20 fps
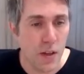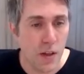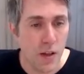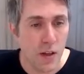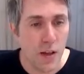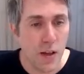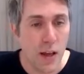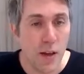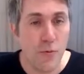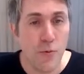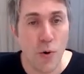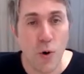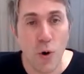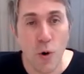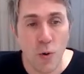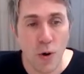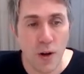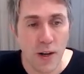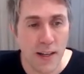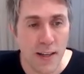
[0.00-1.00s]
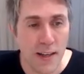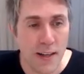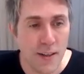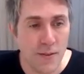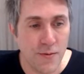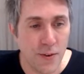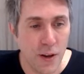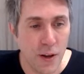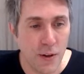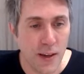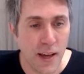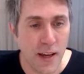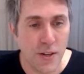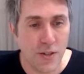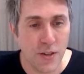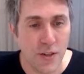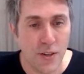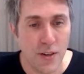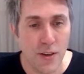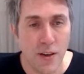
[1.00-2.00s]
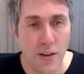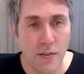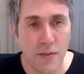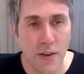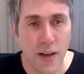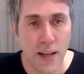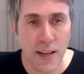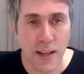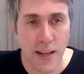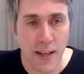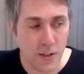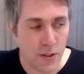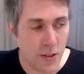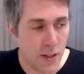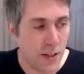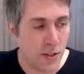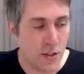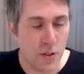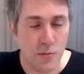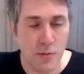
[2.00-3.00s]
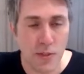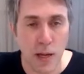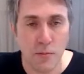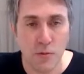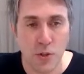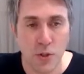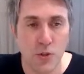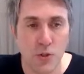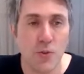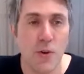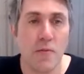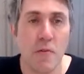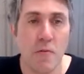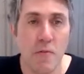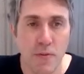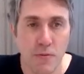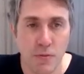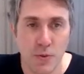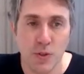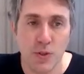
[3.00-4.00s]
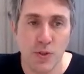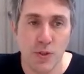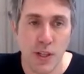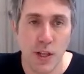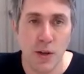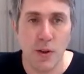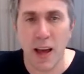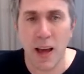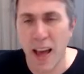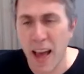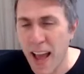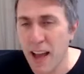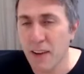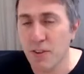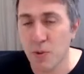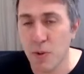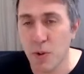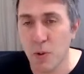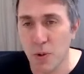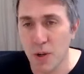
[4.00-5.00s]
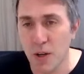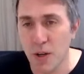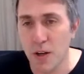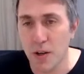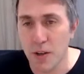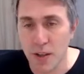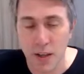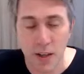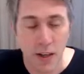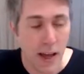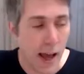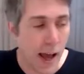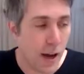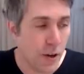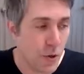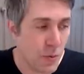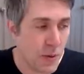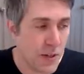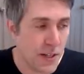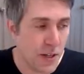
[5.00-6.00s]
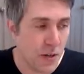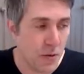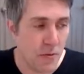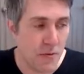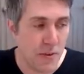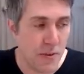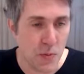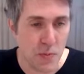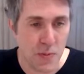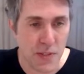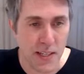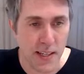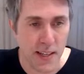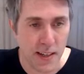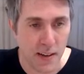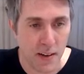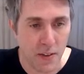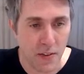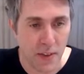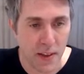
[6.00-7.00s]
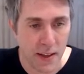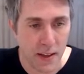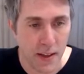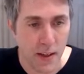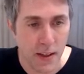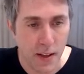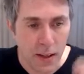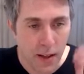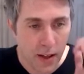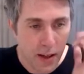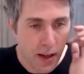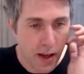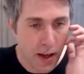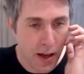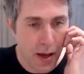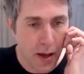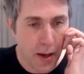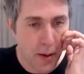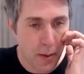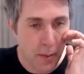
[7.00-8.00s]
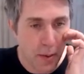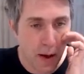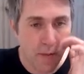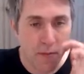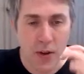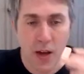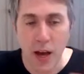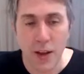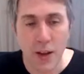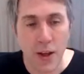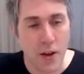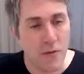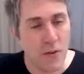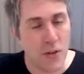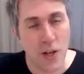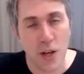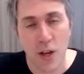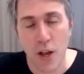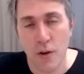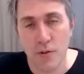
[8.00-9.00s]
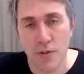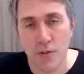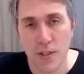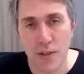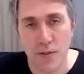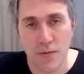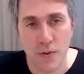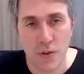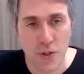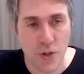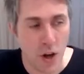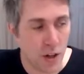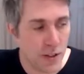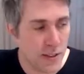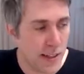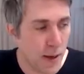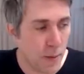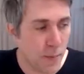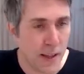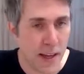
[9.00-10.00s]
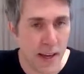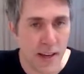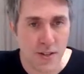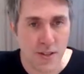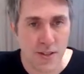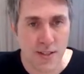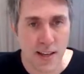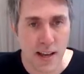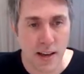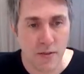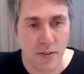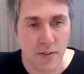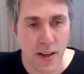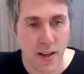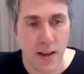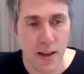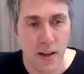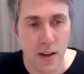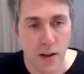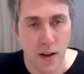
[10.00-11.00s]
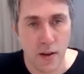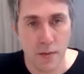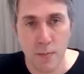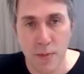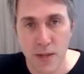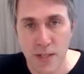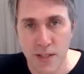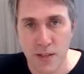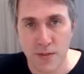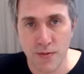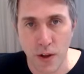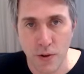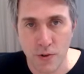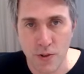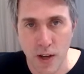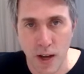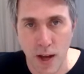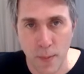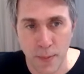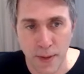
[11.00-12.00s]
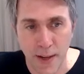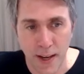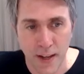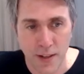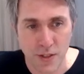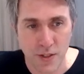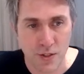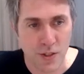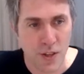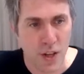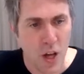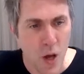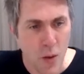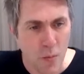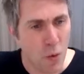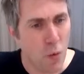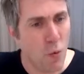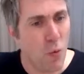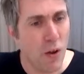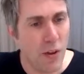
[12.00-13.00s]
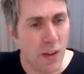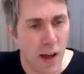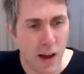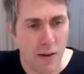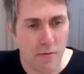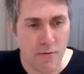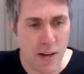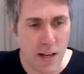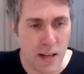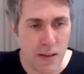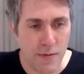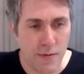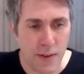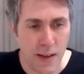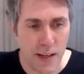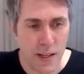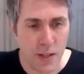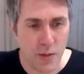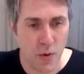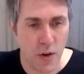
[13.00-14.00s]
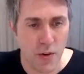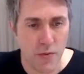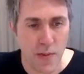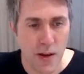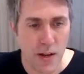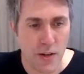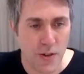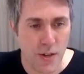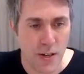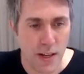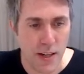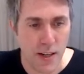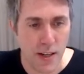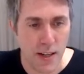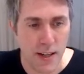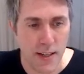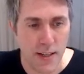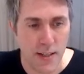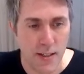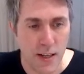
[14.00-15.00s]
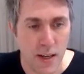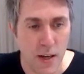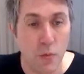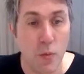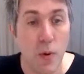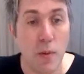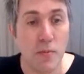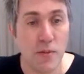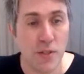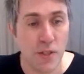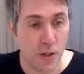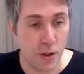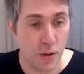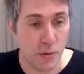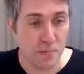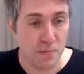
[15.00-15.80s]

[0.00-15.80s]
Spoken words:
if we're all working in different location, then it's sometimes good to have a reference, like how do we work? How do we deal with this particular thing? And I know there's loads of different charting applications out there and business flowchart applications, but one that I really think is worth mentioning is Whimsical.